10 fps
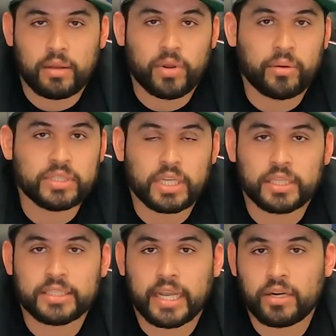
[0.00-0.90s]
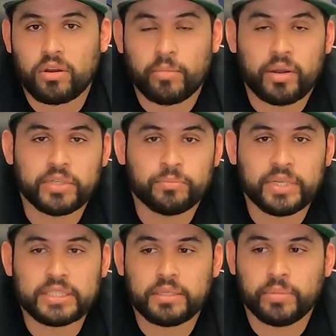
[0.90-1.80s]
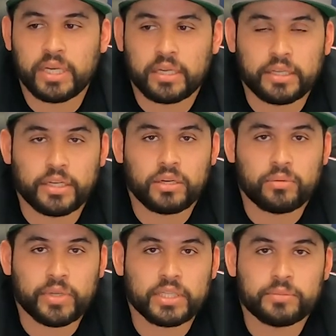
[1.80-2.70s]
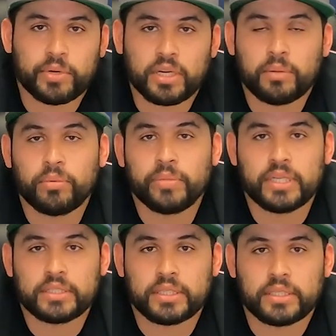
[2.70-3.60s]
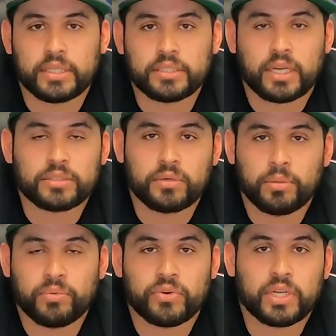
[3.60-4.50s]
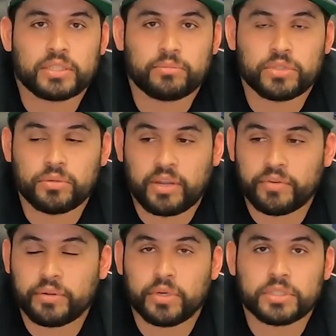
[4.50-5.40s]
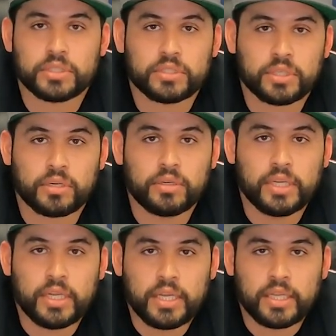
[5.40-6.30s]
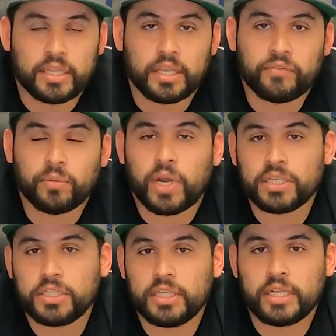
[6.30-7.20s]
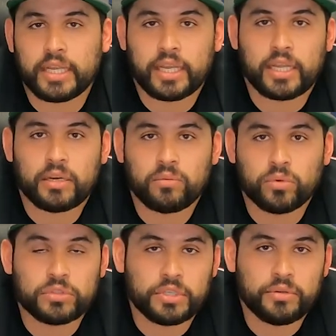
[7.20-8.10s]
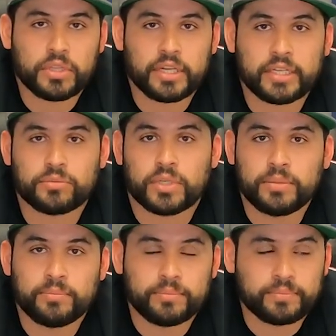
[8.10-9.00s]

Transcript: I'm always on the dyno. I'm always busy, but you know, we can spare a couple minutes and talk to a couple of our customers who have any questions. So thank you for watching, and we'll see you on the next one.